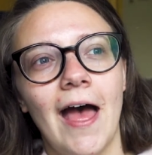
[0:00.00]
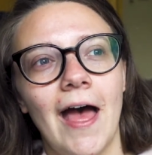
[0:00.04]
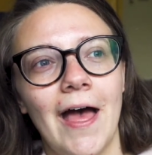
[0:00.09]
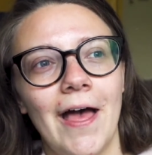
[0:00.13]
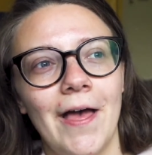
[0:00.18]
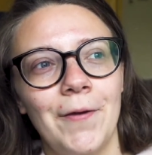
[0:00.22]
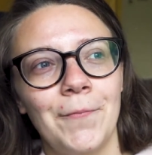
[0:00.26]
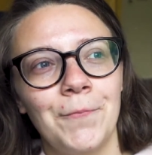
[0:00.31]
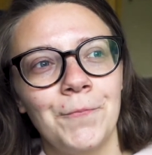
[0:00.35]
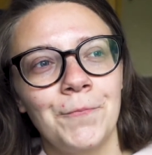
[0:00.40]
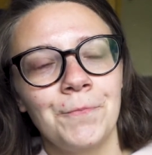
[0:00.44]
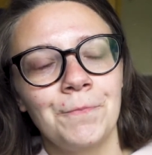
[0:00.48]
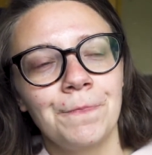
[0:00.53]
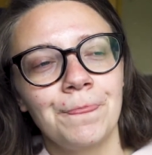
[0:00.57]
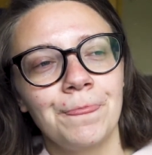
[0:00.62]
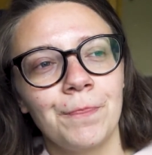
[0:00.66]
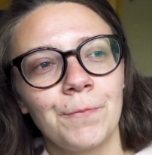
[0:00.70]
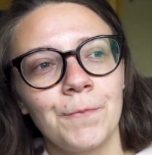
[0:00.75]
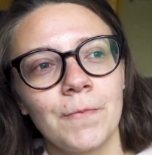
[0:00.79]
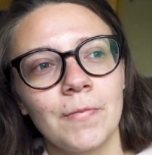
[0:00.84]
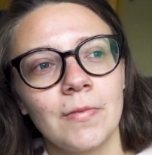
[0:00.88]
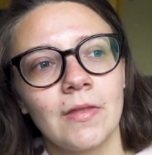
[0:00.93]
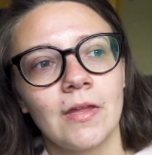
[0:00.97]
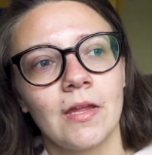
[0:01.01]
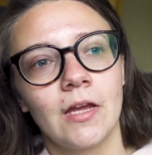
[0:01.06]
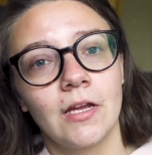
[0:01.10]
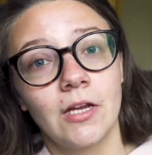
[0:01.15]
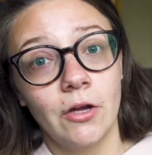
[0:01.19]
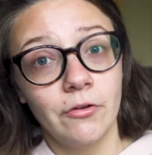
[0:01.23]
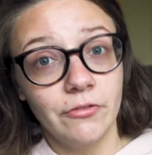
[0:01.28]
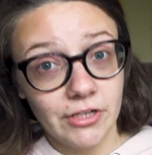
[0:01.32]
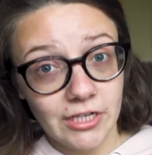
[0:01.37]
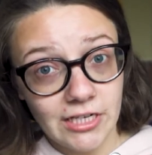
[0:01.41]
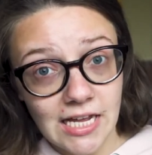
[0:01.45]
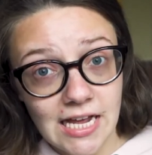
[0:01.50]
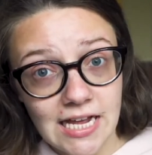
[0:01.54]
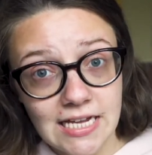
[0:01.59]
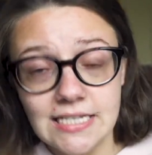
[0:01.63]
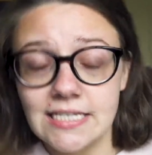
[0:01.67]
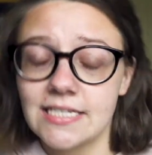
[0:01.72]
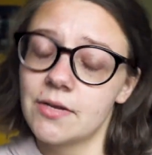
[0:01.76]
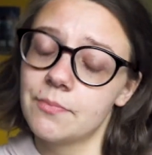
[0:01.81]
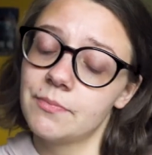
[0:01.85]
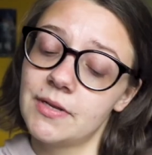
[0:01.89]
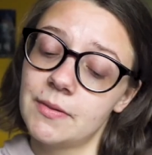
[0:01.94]
Um, go to class,
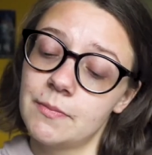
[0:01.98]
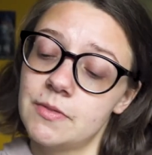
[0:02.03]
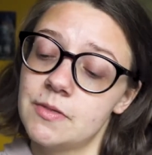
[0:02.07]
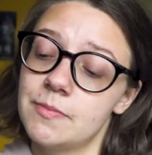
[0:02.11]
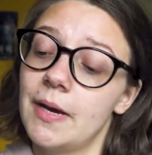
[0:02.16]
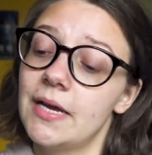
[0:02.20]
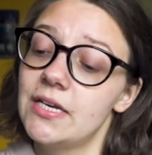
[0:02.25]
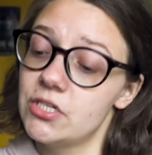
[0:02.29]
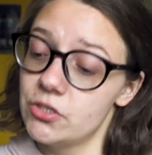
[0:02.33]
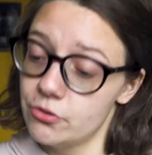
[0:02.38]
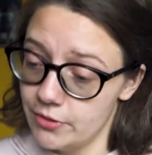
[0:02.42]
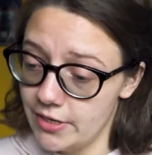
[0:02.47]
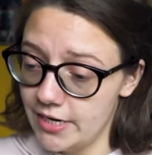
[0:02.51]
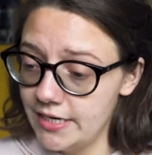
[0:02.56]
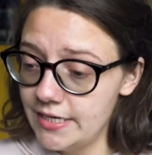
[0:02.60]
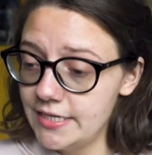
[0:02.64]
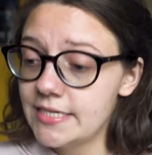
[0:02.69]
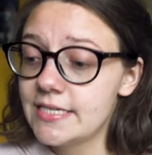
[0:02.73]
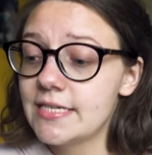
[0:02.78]
sometimes by train,